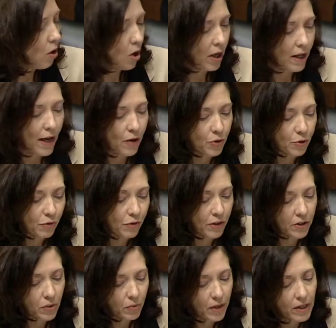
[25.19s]
calling out
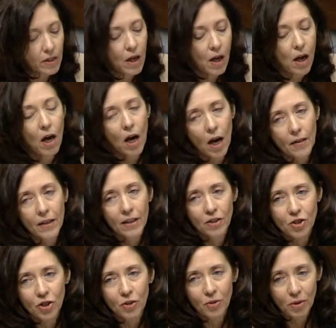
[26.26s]
defense waste. I think it
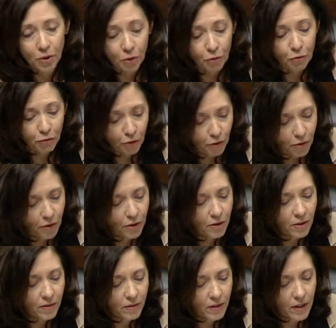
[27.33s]
should go a little further,
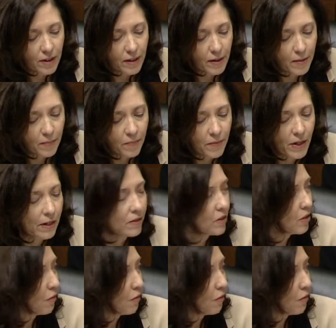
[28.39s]
that